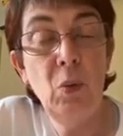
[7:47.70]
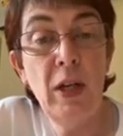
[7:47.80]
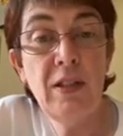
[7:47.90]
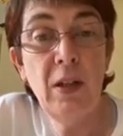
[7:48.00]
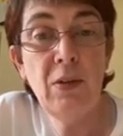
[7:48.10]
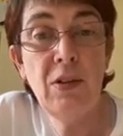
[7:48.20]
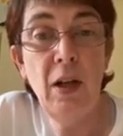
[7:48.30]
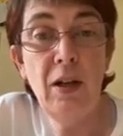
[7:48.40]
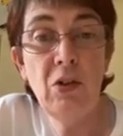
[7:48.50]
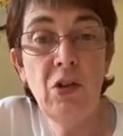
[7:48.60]
race
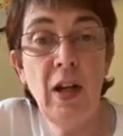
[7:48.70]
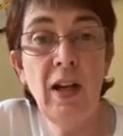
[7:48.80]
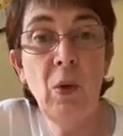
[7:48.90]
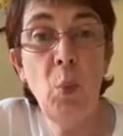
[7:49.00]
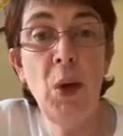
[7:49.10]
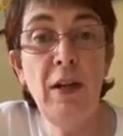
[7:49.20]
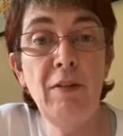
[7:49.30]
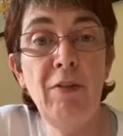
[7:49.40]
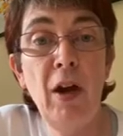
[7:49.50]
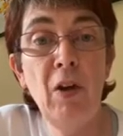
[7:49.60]
outside to tackle weedy
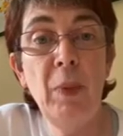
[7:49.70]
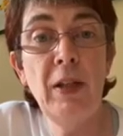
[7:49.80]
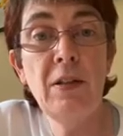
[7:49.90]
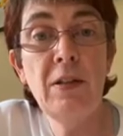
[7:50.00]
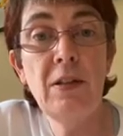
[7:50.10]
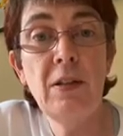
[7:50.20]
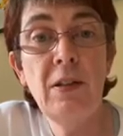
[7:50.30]
flower beds,